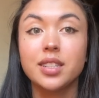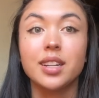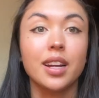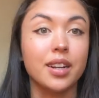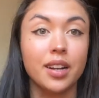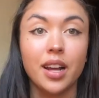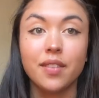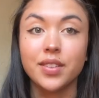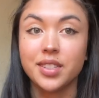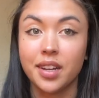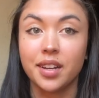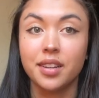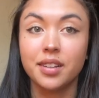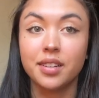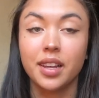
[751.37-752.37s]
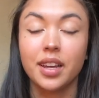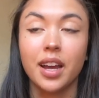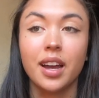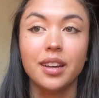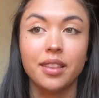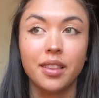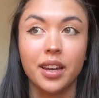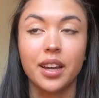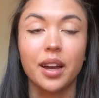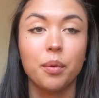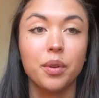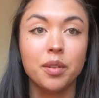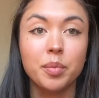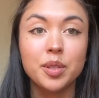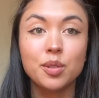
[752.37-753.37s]
and i didn't have a tent like i think i
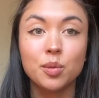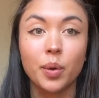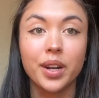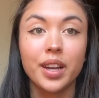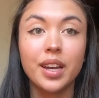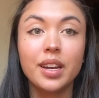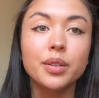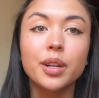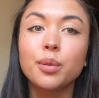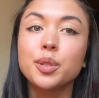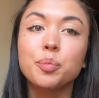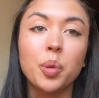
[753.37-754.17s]
would have been sweating there was